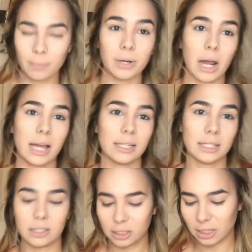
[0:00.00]
but I
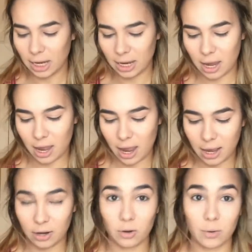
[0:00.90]
like to take it
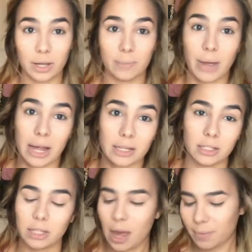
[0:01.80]
and go back
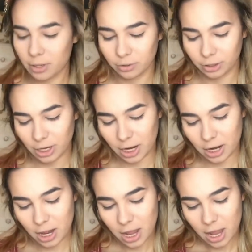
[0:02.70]
into that middle shade